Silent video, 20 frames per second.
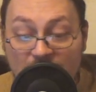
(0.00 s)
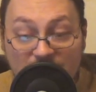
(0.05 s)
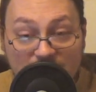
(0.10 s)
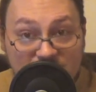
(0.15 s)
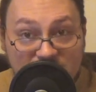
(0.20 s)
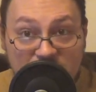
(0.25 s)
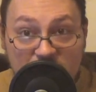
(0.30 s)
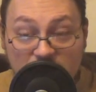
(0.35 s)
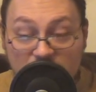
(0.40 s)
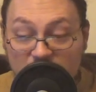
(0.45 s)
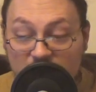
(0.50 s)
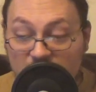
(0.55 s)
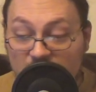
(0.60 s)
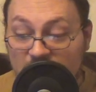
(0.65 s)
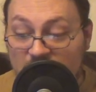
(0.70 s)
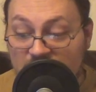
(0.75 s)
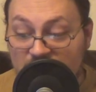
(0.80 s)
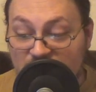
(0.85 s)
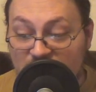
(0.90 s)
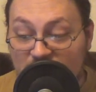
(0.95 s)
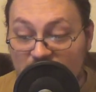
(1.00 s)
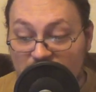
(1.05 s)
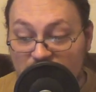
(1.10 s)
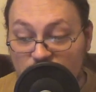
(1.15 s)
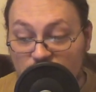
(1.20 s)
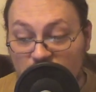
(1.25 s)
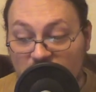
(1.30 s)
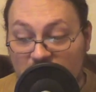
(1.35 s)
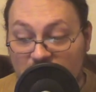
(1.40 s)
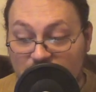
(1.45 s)
This article is
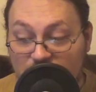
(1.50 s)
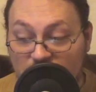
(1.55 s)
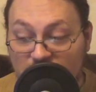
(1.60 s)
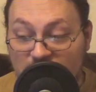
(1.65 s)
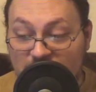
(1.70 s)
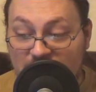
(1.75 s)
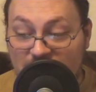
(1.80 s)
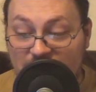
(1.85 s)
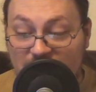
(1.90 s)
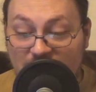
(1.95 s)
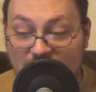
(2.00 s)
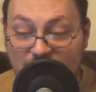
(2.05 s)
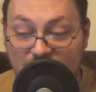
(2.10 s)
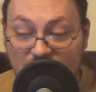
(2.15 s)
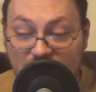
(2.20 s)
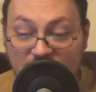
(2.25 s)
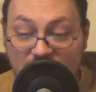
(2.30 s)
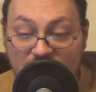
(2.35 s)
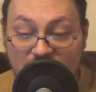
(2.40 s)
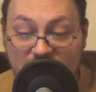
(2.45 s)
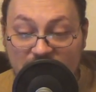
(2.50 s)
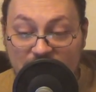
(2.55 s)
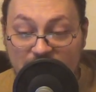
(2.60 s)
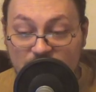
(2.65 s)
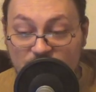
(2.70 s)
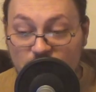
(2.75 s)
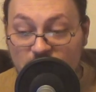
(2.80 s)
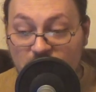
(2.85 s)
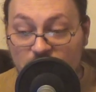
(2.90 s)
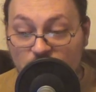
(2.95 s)
published on April the 11th, and
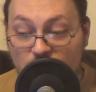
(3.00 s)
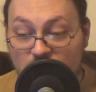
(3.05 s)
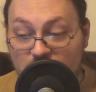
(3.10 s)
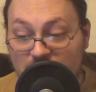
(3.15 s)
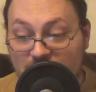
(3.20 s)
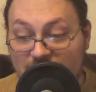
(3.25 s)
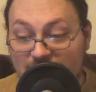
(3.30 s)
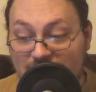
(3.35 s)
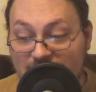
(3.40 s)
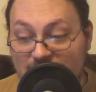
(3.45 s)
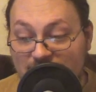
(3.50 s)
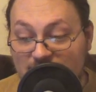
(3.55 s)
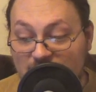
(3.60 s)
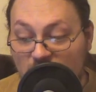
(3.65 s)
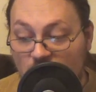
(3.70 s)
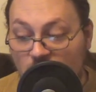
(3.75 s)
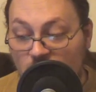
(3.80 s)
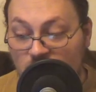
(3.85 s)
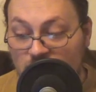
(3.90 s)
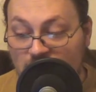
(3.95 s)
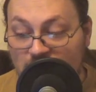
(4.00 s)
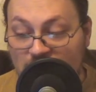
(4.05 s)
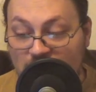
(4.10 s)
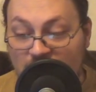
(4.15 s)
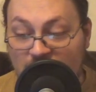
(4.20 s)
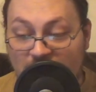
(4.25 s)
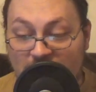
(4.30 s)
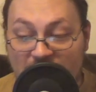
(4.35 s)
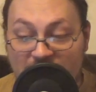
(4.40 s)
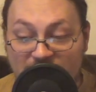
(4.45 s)
I'm recording this on
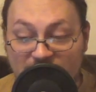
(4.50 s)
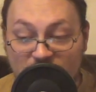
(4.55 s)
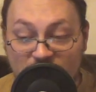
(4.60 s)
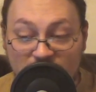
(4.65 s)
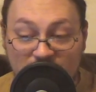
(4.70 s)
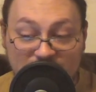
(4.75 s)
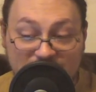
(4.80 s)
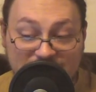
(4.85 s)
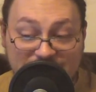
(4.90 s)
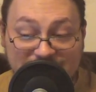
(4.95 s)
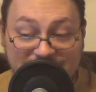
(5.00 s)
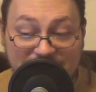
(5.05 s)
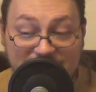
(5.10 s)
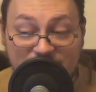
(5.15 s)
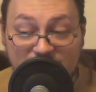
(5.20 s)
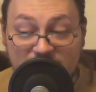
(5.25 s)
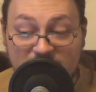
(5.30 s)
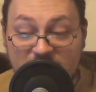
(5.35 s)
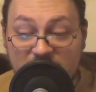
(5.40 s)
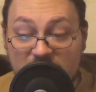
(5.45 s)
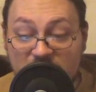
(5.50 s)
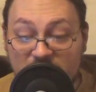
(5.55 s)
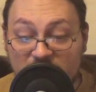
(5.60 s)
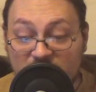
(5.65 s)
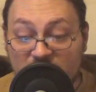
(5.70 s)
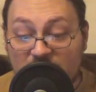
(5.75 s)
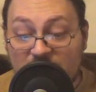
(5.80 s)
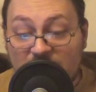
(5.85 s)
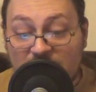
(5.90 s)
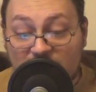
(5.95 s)
April the
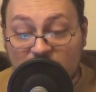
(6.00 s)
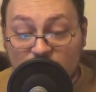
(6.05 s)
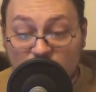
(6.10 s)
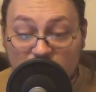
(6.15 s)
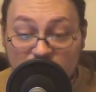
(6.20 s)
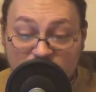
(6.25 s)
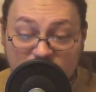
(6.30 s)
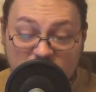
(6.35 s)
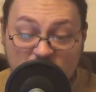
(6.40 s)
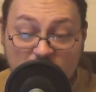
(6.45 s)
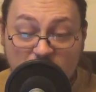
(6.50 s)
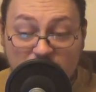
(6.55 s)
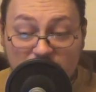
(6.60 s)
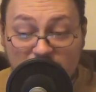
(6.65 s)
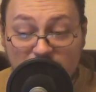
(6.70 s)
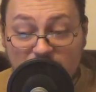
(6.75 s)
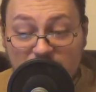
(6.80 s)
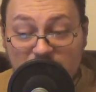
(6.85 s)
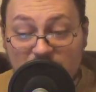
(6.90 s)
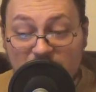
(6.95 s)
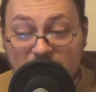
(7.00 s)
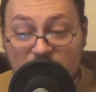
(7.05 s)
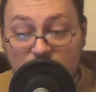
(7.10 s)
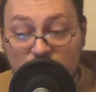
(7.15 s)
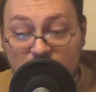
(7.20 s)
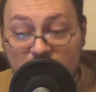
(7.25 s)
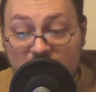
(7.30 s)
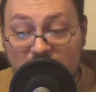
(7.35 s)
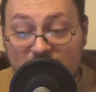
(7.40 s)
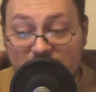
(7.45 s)
17th. It will probably be a few
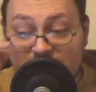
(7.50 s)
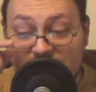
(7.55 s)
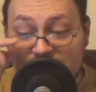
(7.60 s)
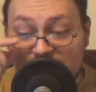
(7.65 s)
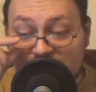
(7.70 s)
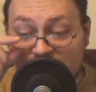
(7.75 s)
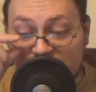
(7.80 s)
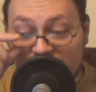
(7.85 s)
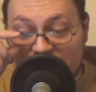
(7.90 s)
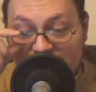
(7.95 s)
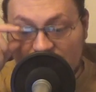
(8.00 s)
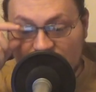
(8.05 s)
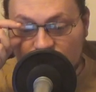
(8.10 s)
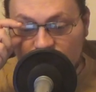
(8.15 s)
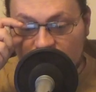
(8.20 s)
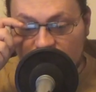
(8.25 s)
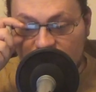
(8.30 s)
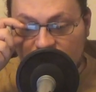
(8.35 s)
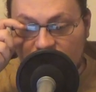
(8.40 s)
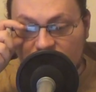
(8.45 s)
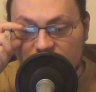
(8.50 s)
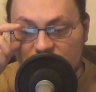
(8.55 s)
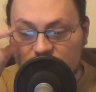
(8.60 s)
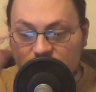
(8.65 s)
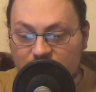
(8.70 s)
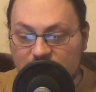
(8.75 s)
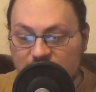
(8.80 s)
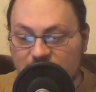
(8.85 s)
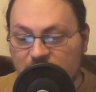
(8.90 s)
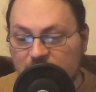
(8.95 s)
days until I actually publish
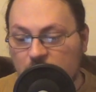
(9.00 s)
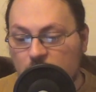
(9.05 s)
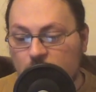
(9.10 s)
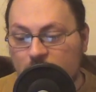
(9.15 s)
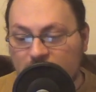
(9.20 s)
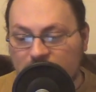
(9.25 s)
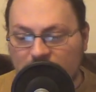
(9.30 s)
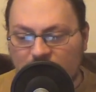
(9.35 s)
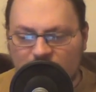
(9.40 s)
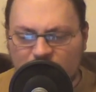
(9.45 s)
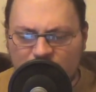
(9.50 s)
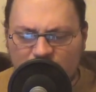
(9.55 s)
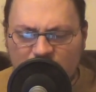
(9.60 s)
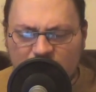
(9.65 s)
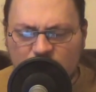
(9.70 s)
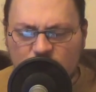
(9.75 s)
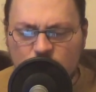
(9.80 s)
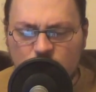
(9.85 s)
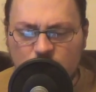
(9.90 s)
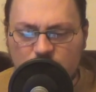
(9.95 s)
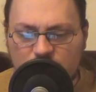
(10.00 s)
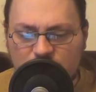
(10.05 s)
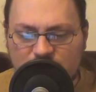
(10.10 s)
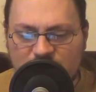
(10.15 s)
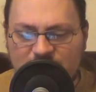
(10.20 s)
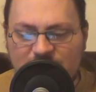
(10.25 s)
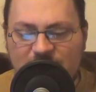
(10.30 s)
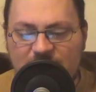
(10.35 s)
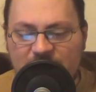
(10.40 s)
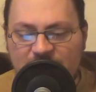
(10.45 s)
this video, but I'll venture to
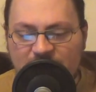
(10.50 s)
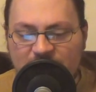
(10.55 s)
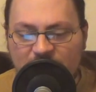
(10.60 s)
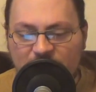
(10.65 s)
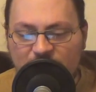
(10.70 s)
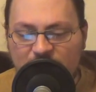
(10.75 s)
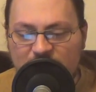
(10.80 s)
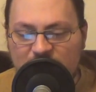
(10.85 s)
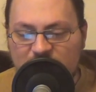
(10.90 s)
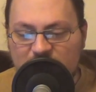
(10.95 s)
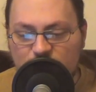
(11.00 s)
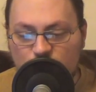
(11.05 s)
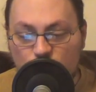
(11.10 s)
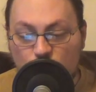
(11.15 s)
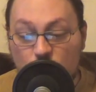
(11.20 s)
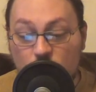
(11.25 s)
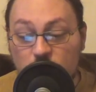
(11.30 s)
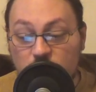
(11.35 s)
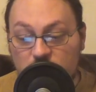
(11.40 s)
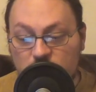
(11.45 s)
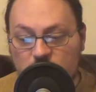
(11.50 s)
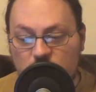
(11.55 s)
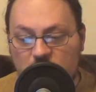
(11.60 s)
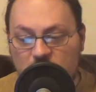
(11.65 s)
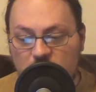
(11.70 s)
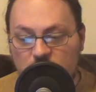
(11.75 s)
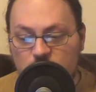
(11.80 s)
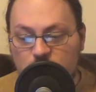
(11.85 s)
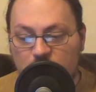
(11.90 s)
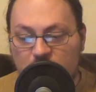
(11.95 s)
say that things won't
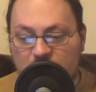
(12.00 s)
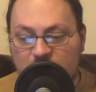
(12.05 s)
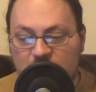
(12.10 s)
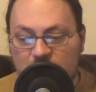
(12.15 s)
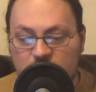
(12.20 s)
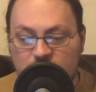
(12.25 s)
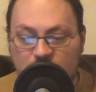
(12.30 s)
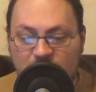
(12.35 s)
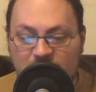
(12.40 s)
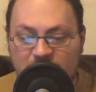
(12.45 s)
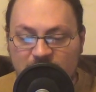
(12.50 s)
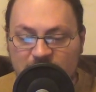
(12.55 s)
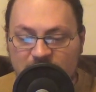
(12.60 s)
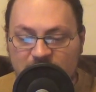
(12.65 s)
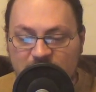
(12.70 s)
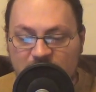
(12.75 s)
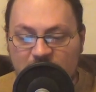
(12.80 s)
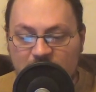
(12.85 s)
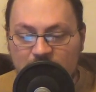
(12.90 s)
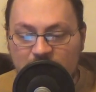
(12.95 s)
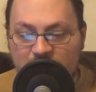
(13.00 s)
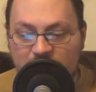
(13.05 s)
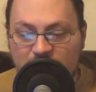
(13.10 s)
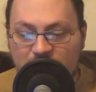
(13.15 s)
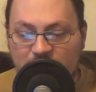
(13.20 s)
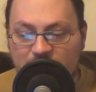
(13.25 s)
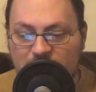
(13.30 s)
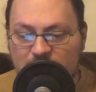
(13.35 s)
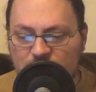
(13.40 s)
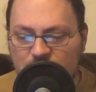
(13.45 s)
change much by the time I
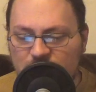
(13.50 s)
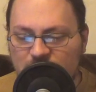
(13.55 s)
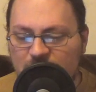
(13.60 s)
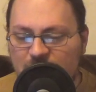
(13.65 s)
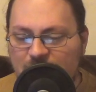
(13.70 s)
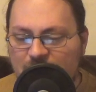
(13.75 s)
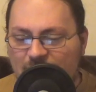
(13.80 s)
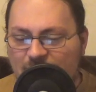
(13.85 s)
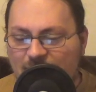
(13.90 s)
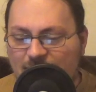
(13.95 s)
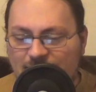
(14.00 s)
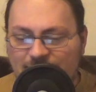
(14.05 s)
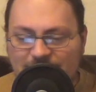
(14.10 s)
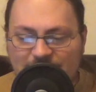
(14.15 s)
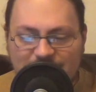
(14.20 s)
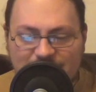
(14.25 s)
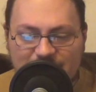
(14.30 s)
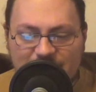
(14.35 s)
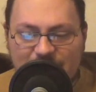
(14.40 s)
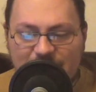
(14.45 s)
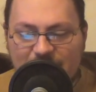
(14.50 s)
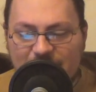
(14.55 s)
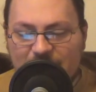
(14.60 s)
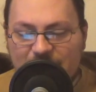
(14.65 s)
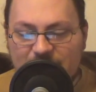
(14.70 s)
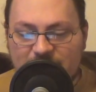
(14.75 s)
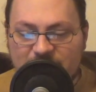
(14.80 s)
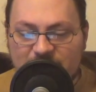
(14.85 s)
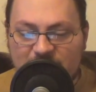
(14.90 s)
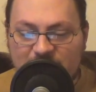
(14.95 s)
publish it, and that the
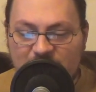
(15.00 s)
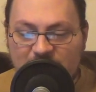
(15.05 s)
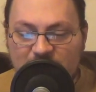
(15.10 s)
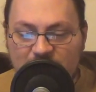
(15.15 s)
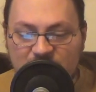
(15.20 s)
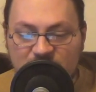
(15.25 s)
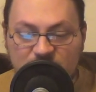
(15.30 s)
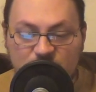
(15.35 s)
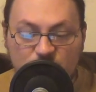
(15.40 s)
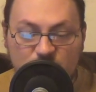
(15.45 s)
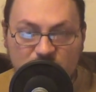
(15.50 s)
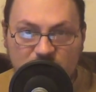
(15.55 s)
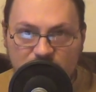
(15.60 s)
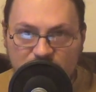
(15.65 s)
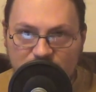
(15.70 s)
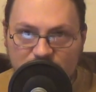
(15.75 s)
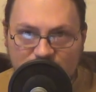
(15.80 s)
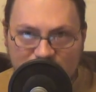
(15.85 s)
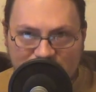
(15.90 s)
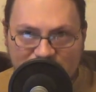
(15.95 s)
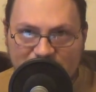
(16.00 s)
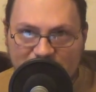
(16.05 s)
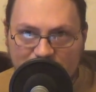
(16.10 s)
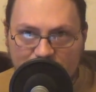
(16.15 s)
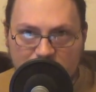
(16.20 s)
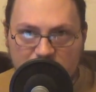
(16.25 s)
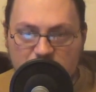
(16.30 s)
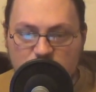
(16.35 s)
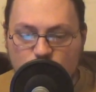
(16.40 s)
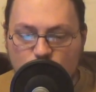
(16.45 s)
LA Times would
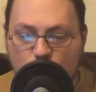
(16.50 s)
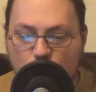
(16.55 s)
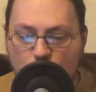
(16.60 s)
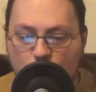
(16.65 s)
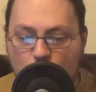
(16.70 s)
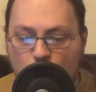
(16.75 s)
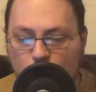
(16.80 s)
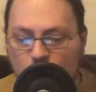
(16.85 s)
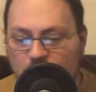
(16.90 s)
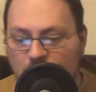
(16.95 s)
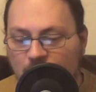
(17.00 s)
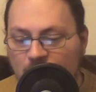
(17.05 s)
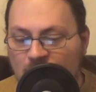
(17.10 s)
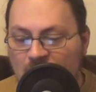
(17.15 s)
still be wrong.